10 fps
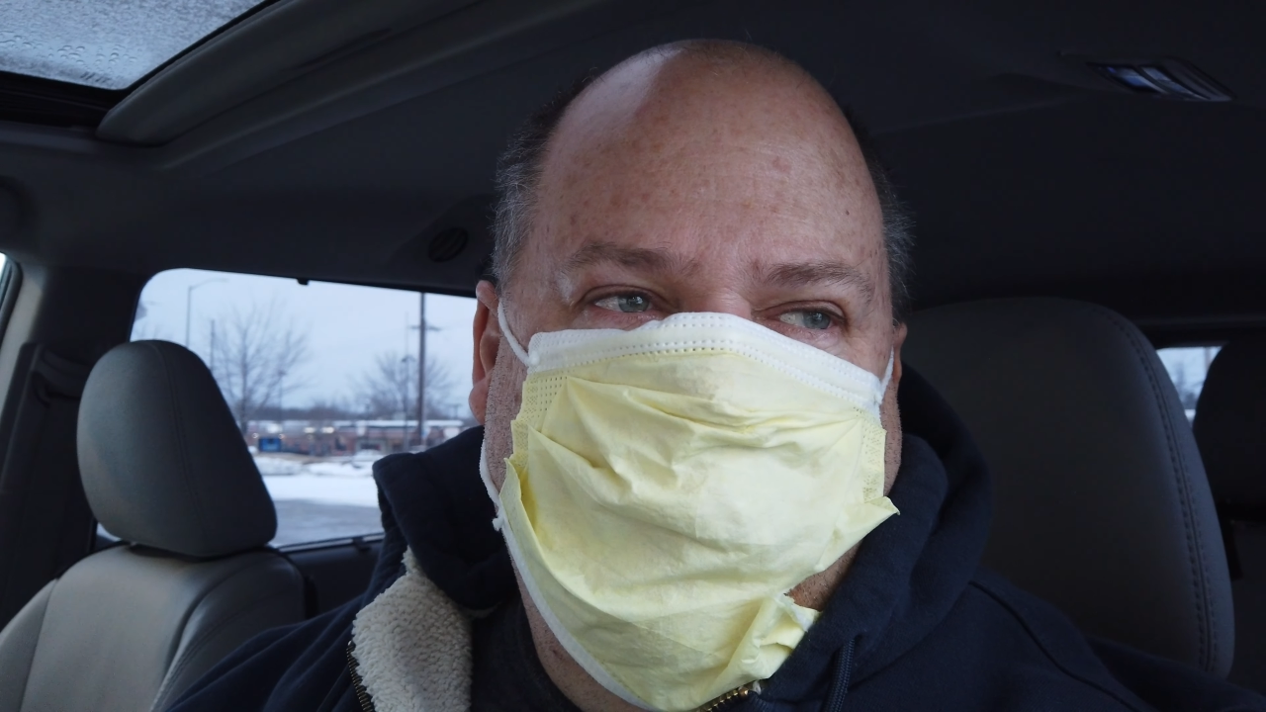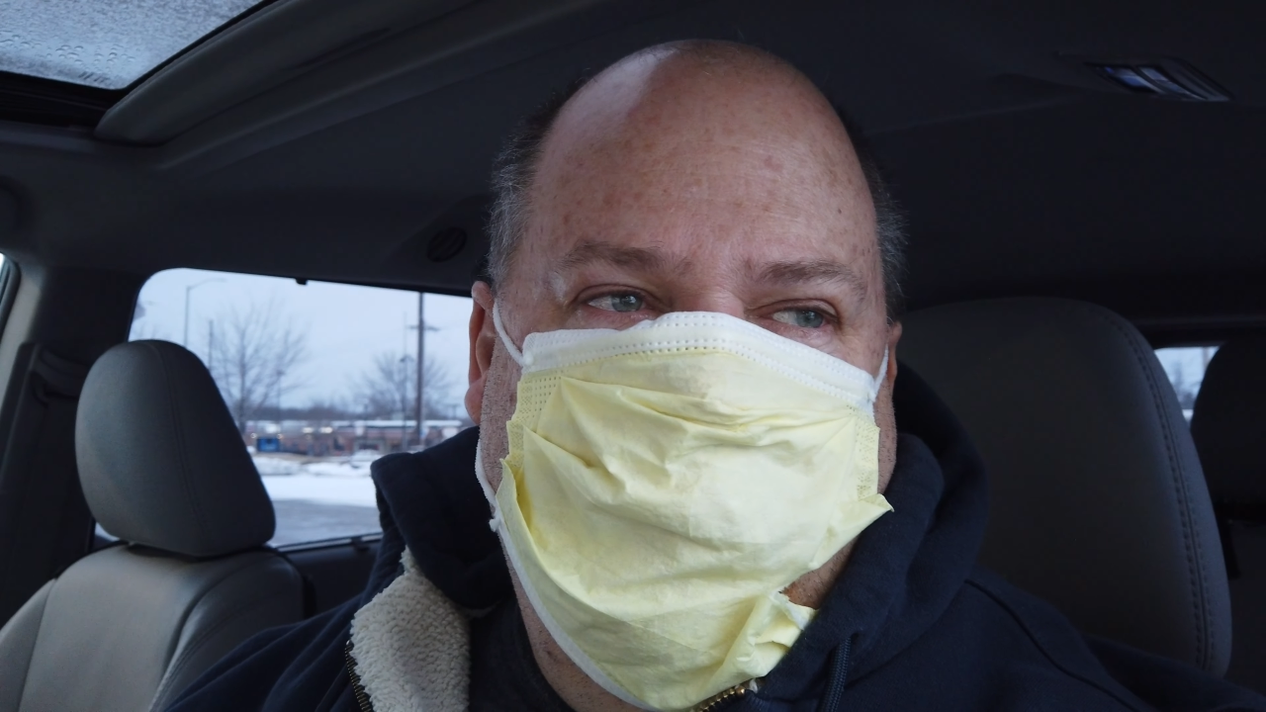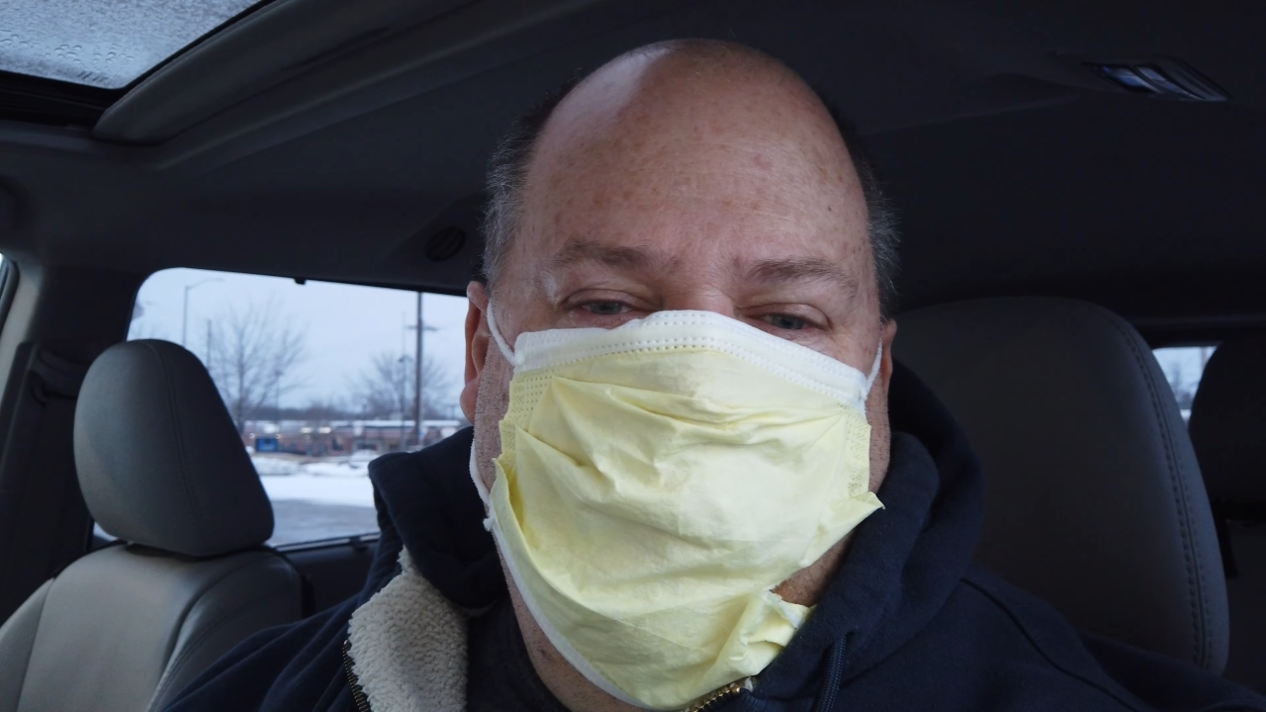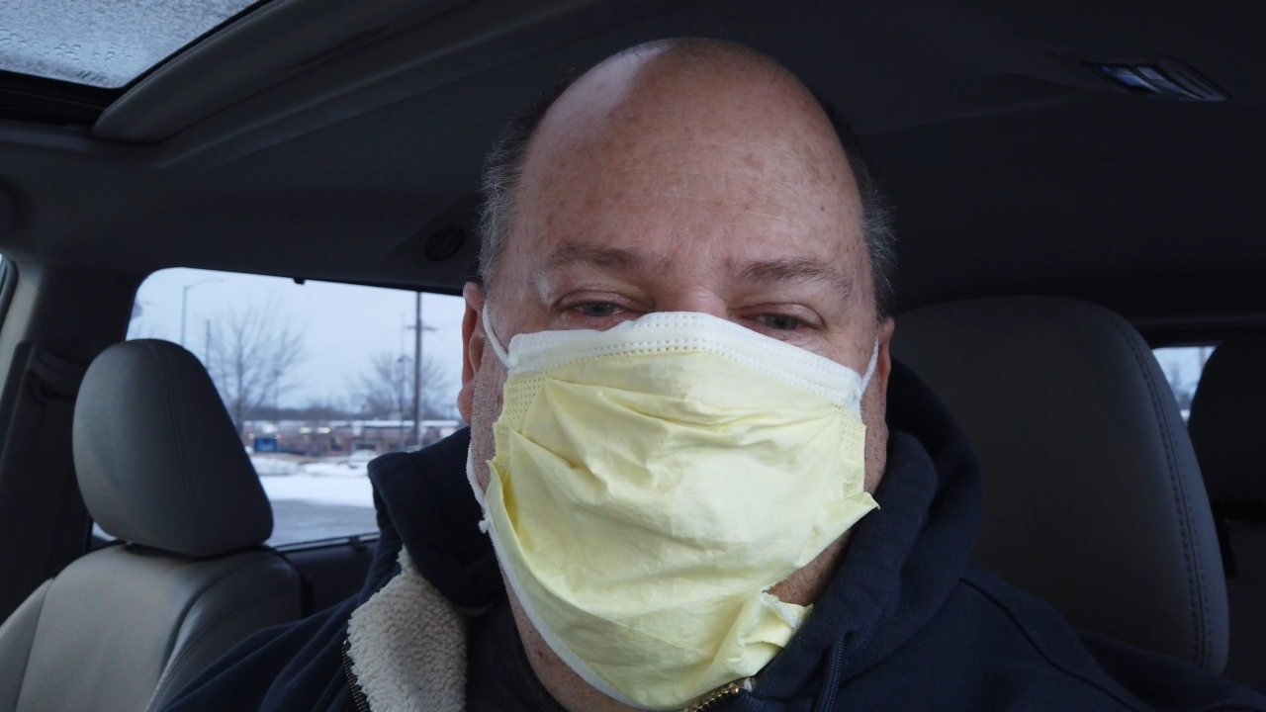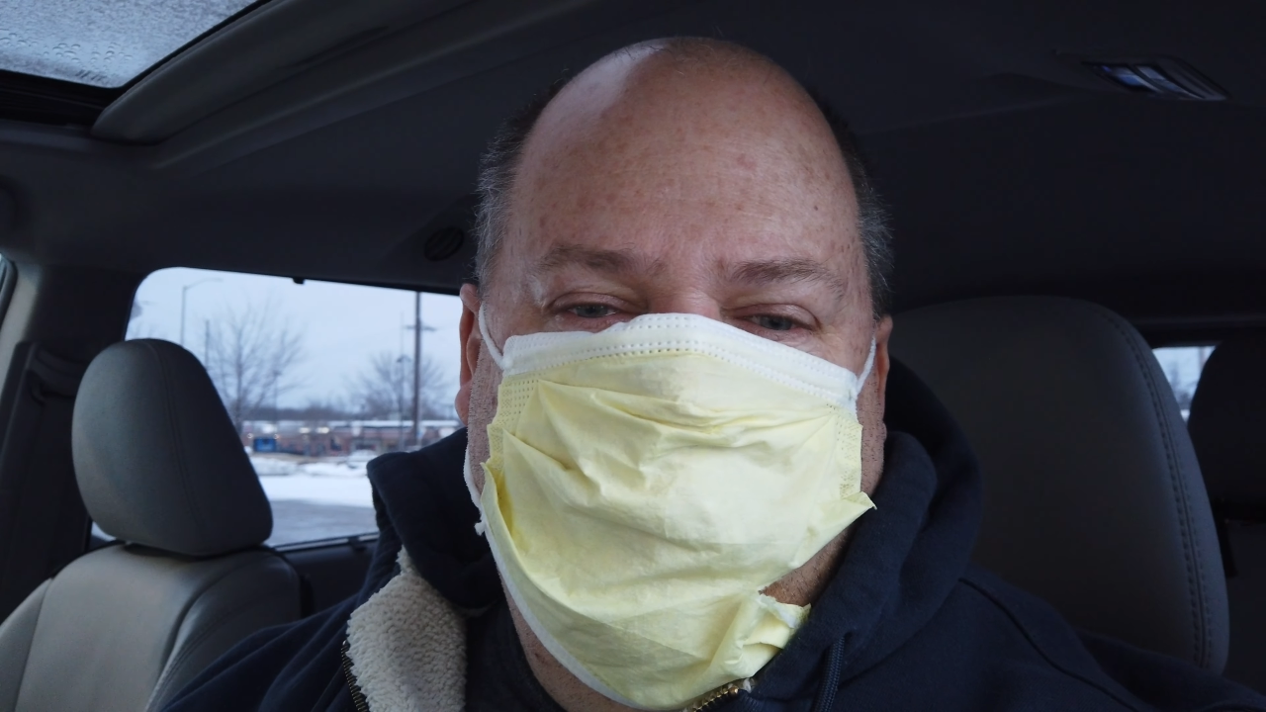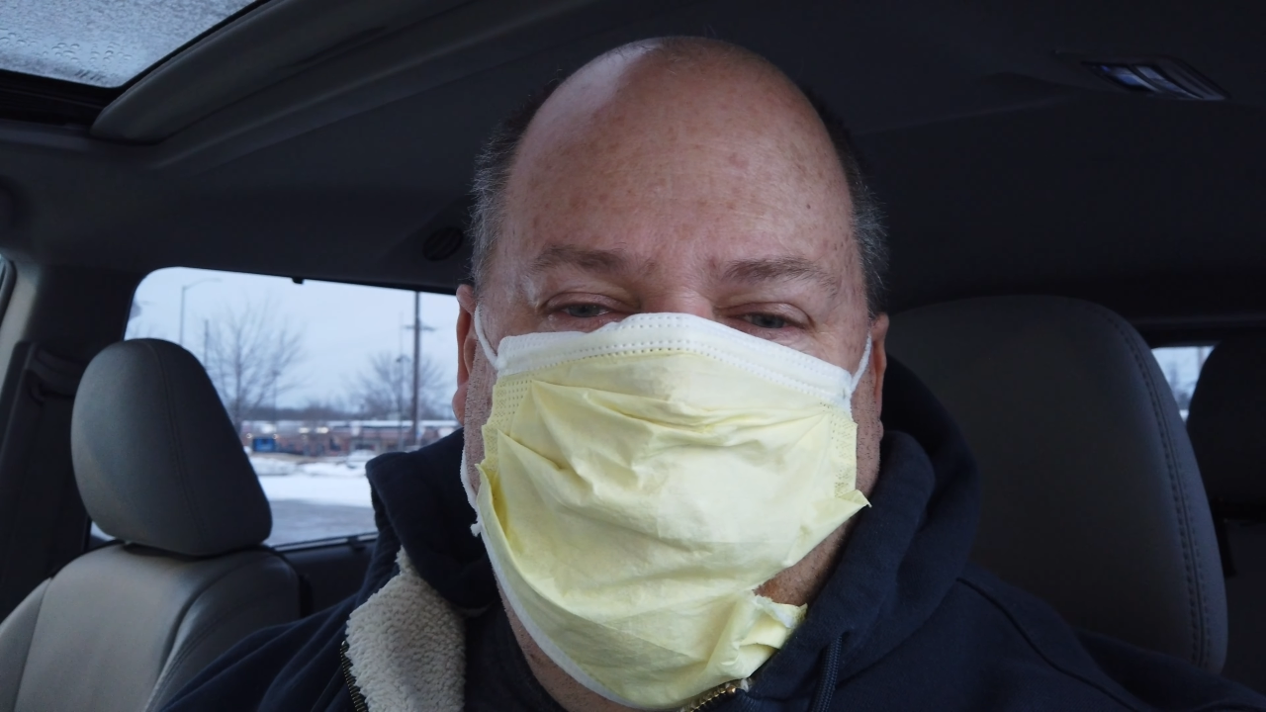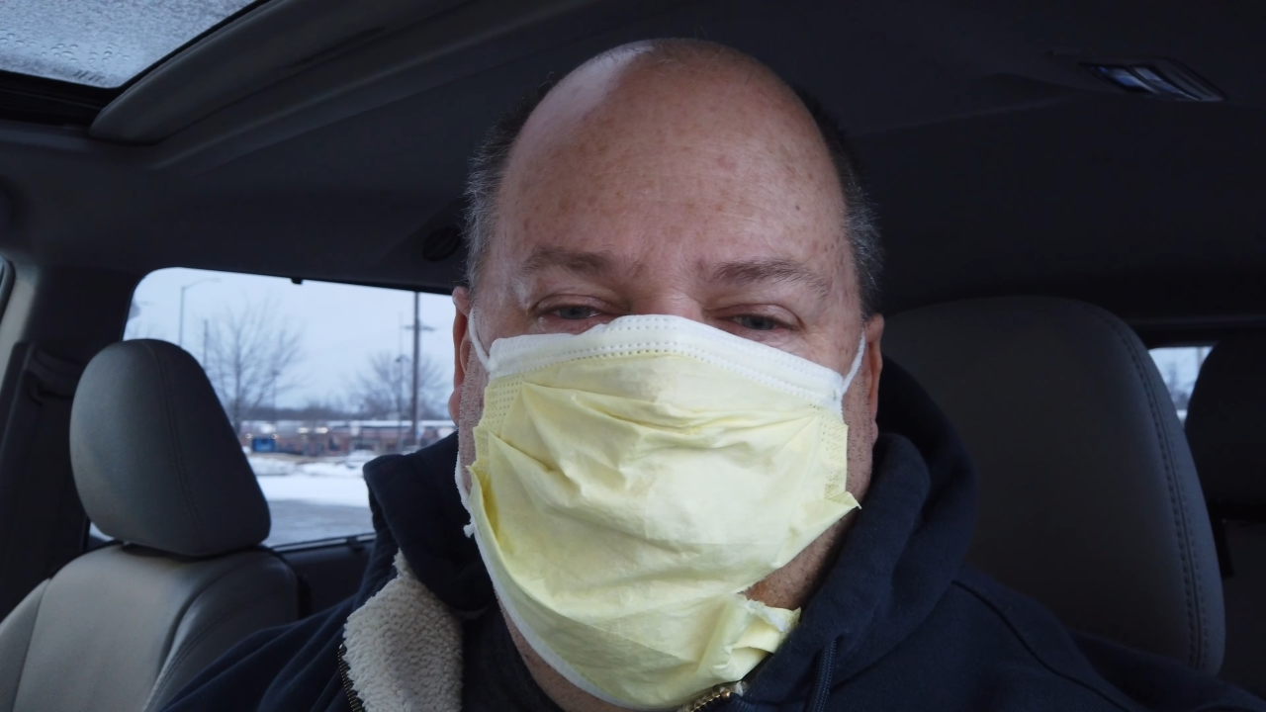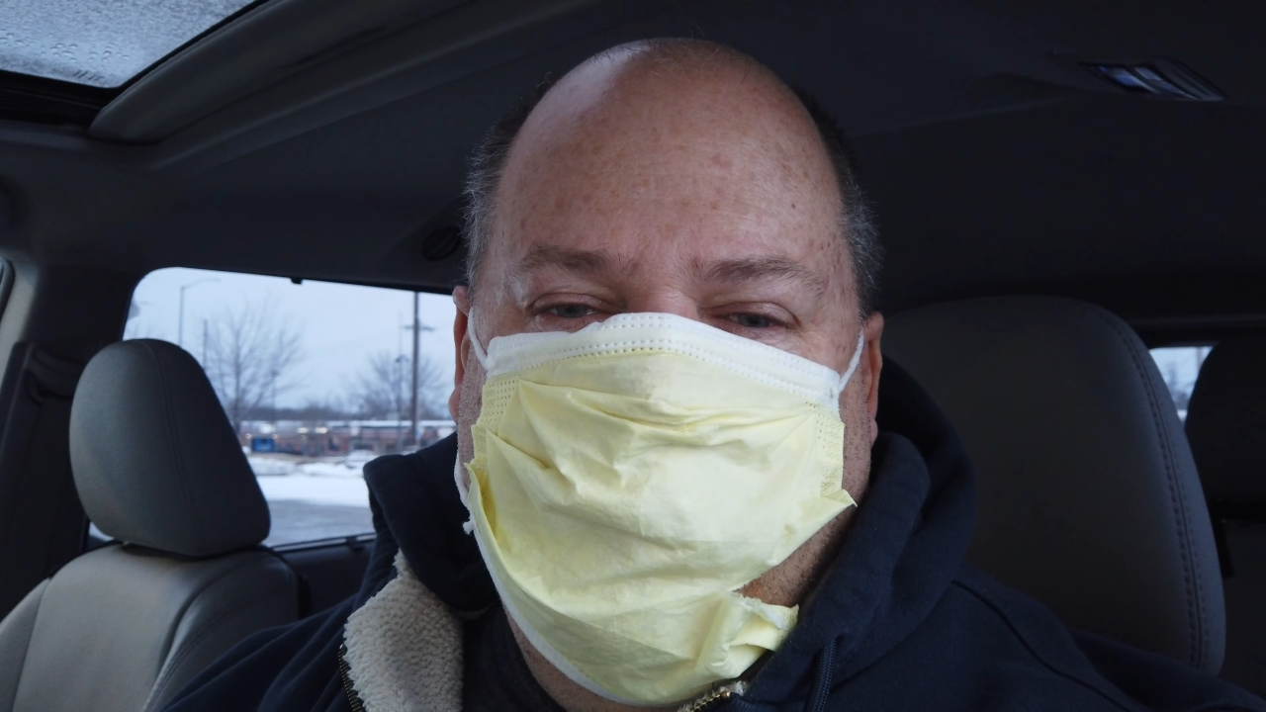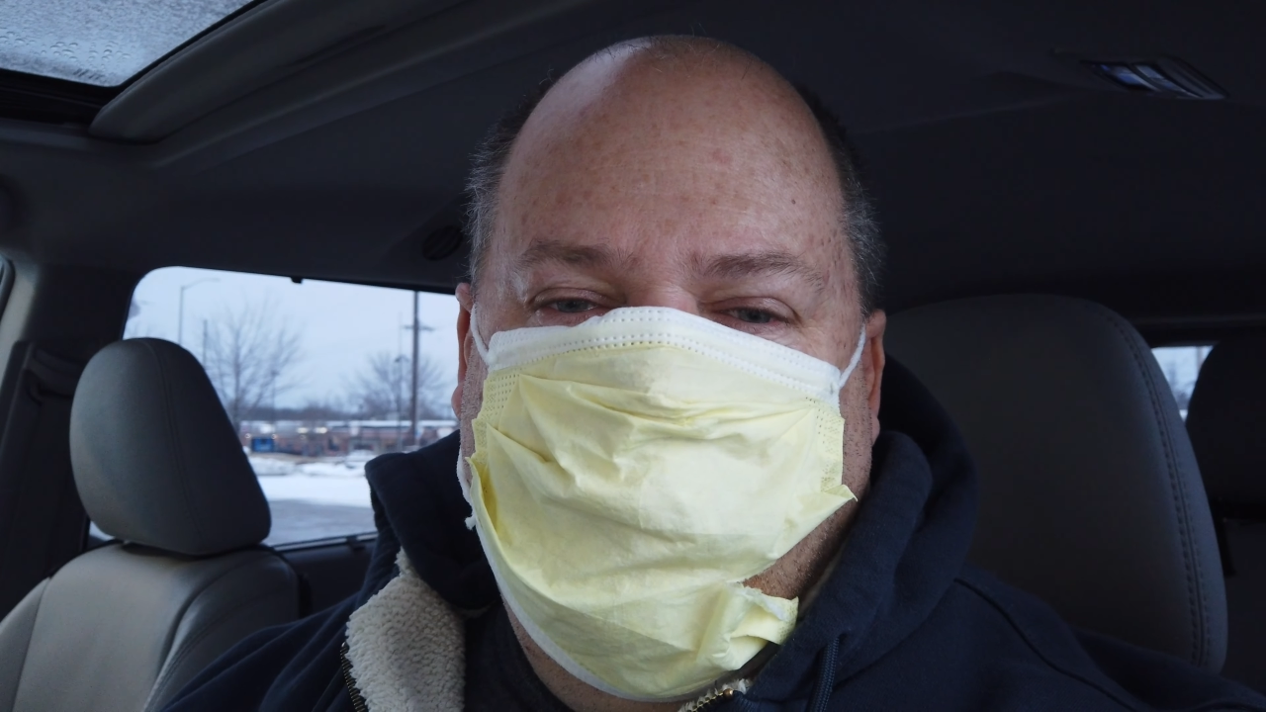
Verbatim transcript: snowed,